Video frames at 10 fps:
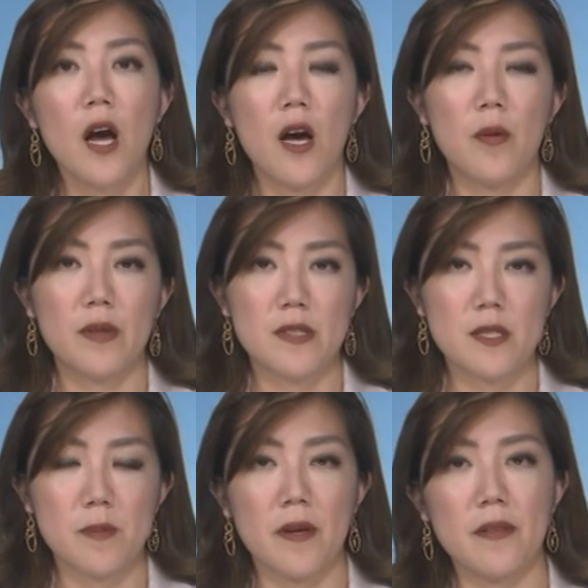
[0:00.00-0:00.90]
But
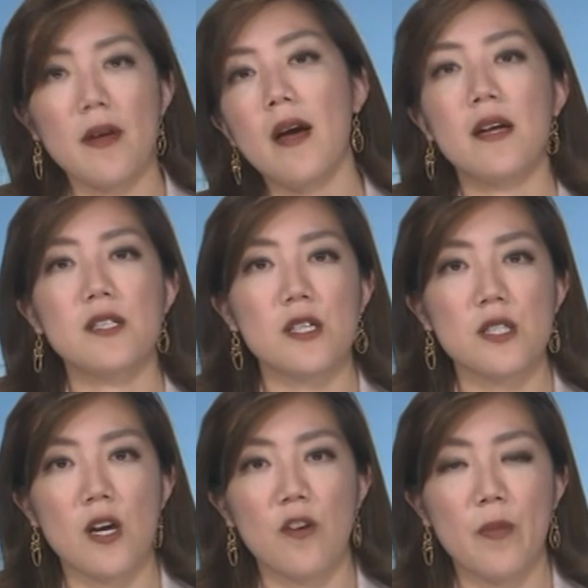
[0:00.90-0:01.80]
despite that,
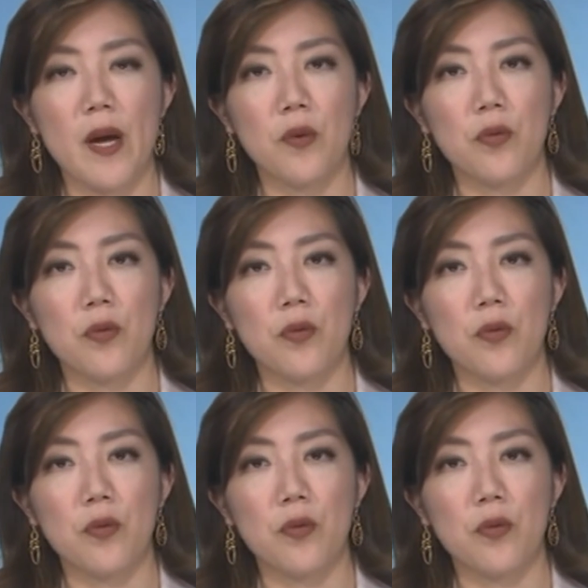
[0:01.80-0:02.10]
SoftBank